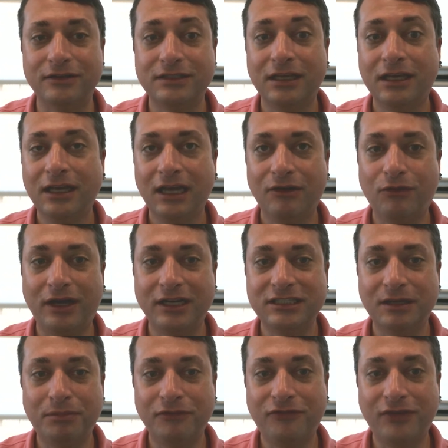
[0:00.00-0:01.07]
and winds up
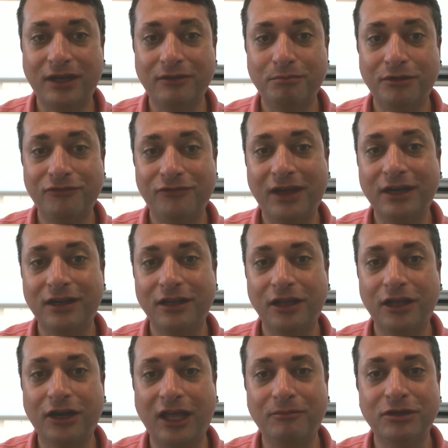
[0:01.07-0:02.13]
befriending a
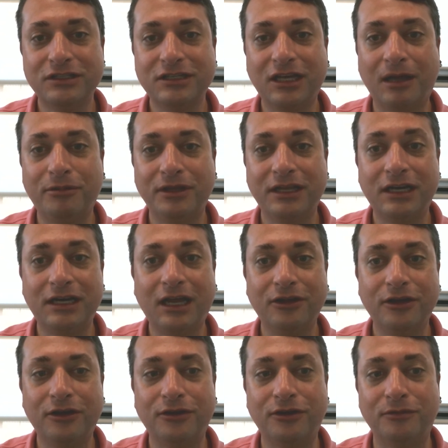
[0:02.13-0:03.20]
glamorous couple in another
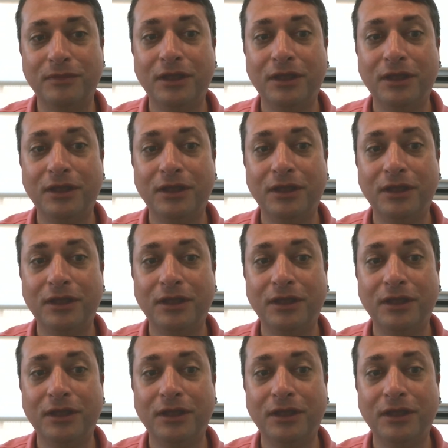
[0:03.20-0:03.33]
home.